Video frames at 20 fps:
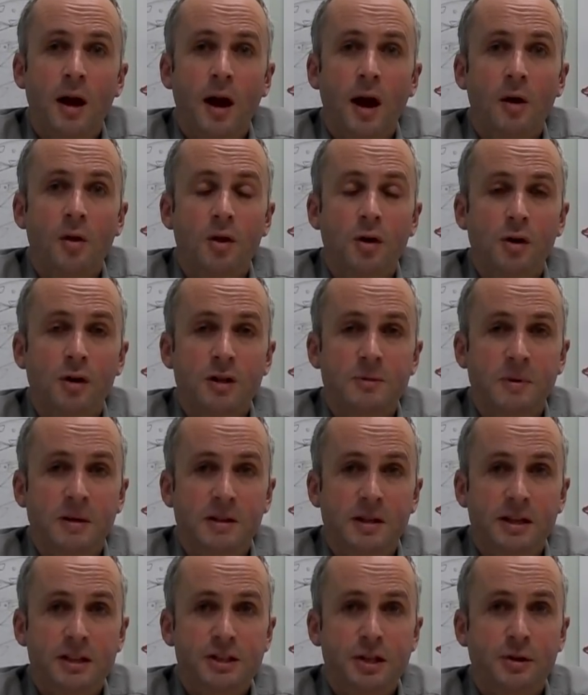and the unit's been
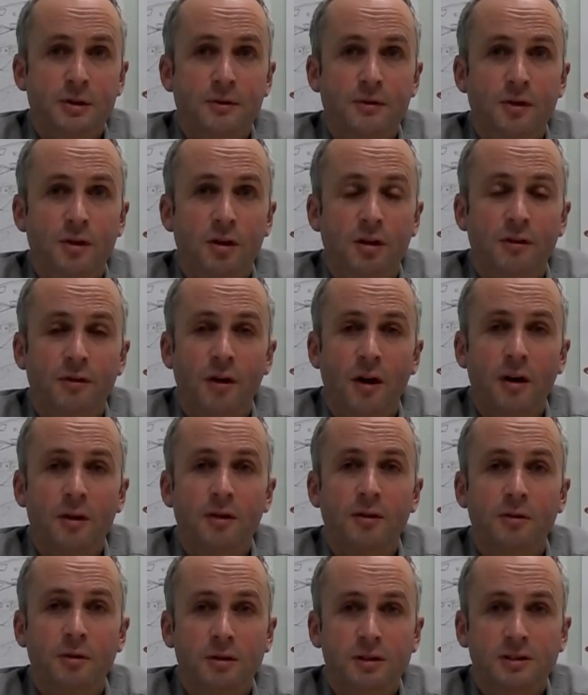tested and
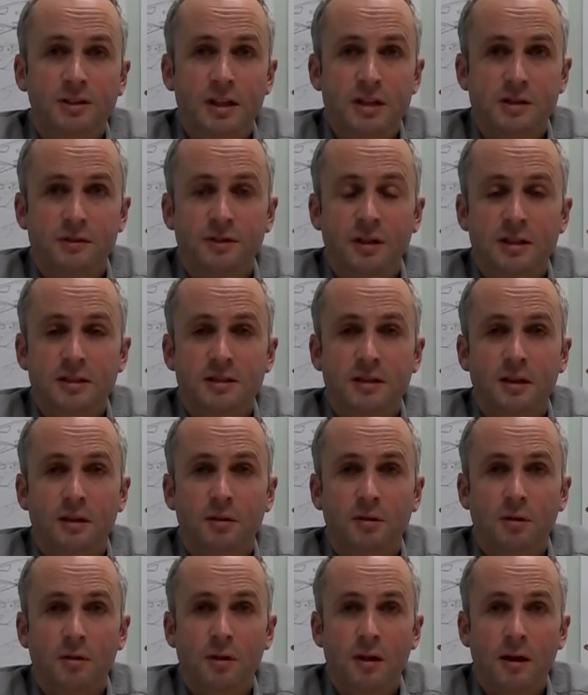verified through extensive testing
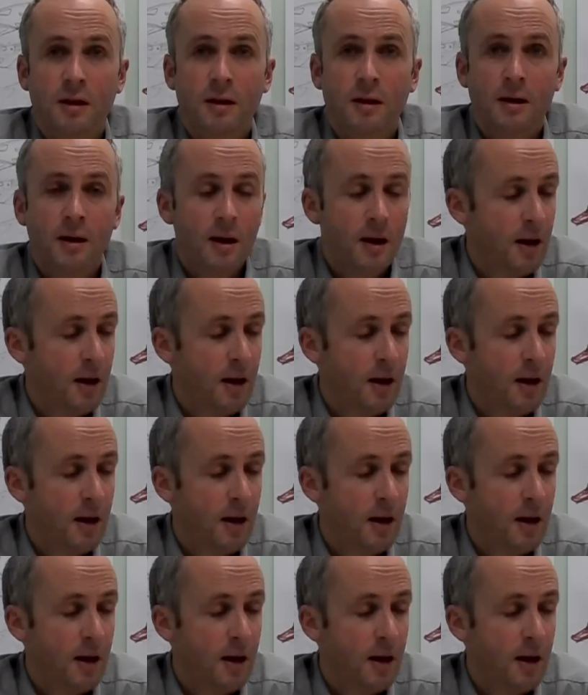through there.